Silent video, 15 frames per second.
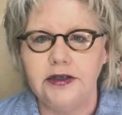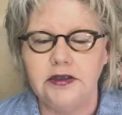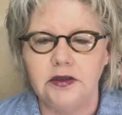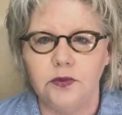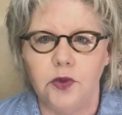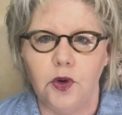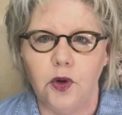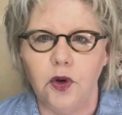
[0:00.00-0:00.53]

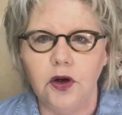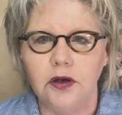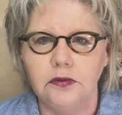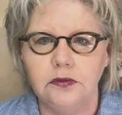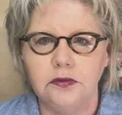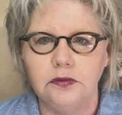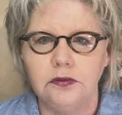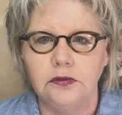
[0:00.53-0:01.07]
some more,
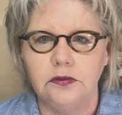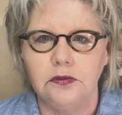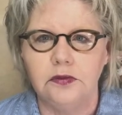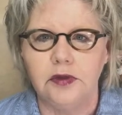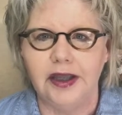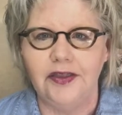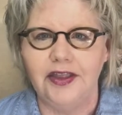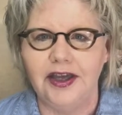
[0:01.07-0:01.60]

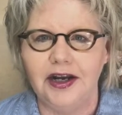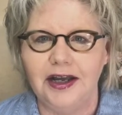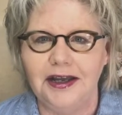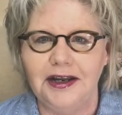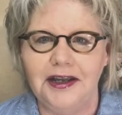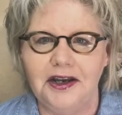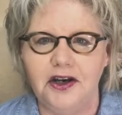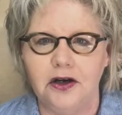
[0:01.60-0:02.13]
and then
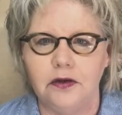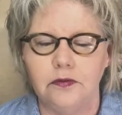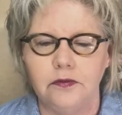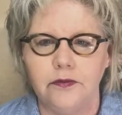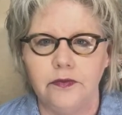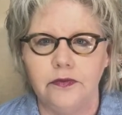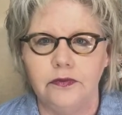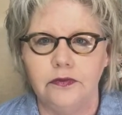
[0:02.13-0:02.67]
I'd hear,
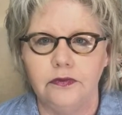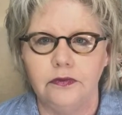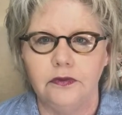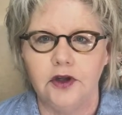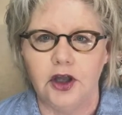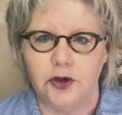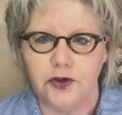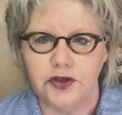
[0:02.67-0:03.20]

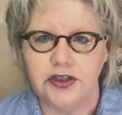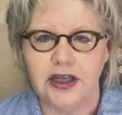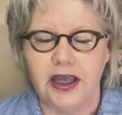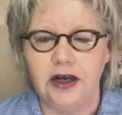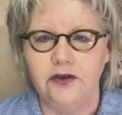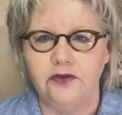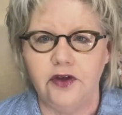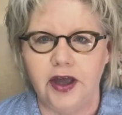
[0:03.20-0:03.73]
go to
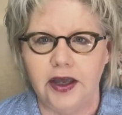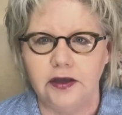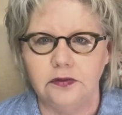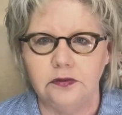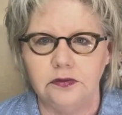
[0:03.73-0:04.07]
Santa Fe.